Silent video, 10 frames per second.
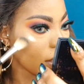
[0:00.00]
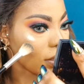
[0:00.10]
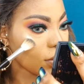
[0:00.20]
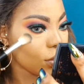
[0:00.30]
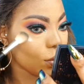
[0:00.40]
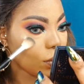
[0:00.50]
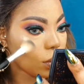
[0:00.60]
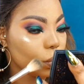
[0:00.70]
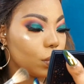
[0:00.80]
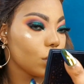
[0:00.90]
Guys, you don't
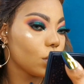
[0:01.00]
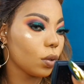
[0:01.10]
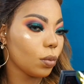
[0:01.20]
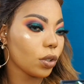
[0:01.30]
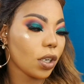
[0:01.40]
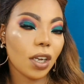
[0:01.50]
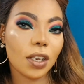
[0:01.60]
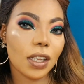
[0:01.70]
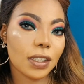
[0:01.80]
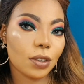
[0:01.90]
want to put too much
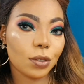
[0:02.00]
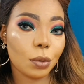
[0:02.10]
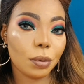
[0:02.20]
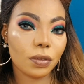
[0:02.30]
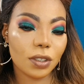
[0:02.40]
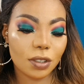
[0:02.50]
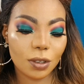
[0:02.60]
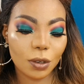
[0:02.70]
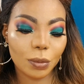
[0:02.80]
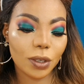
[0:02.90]
highlighter on top of this
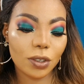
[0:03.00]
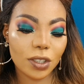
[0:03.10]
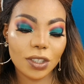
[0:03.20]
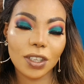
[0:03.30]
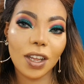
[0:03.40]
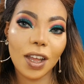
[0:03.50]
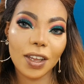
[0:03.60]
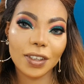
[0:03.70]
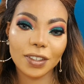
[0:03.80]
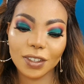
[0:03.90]
look because the
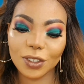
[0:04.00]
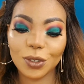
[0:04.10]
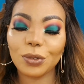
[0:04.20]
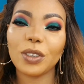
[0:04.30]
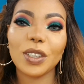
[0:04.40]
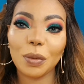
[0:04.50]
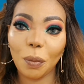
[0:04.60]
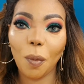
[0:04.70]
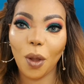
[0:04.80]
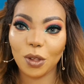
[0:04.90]
eyes is already
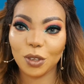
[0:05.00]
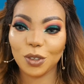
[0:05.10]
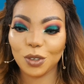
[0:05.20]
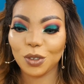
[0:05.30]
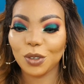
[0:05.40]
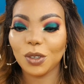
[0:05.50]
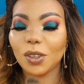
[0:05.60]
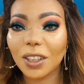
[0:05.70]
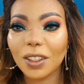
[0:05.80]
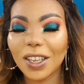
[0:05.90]
much.
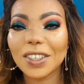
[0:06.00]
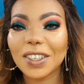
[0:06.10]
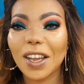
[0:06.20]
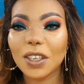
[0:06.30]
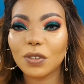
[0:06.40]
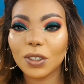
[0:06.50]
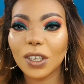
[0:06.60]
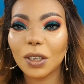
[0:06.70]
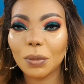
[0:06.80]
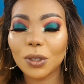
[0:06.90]
Thanks guys for
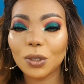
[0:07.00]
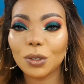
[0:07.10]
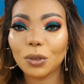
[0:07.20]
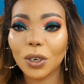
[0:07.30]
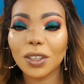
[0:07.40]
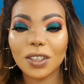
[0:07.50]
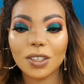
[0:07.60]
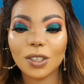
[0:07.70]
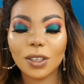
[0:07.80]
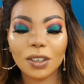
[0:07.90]
telling me to create
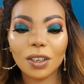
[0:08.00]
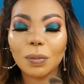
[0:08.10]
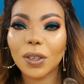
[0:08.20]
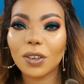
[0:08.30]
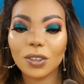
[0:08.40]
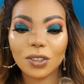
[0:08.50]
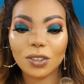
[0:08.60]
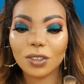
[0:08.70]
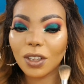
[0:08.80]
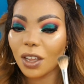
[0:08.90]
this look,
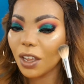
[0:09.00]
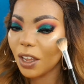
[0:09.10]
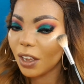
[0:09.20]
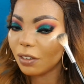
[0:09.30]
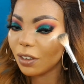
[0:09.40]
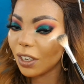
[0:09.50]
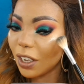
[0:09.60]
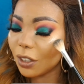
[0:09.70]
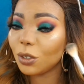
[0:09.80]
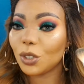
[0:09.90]
because I really
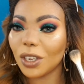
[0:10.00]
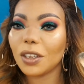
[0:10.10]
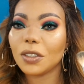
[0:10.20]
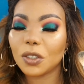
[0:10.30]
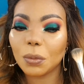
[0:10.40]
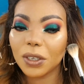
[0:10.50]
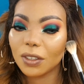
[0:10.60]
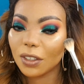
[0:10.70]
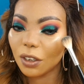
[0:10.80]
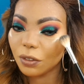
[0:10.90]
had to challenge
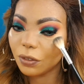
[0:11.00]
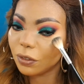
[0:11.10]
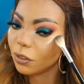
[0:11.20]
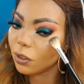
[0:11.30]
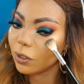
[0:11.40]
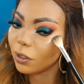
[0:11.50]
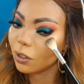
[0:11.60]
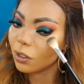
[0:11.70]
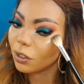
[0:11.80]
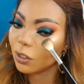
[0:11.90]
myself
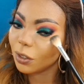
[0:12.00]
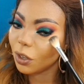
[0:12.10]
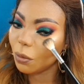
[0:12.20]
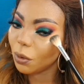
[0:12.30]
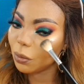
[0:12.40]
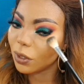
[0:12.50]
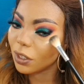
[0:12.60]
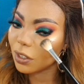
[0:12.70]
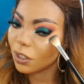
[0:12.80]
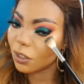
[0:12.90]
to come up with
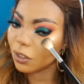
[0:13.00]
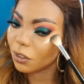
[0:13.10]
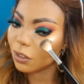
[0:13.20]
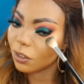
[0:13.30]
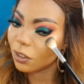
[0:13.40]
this look.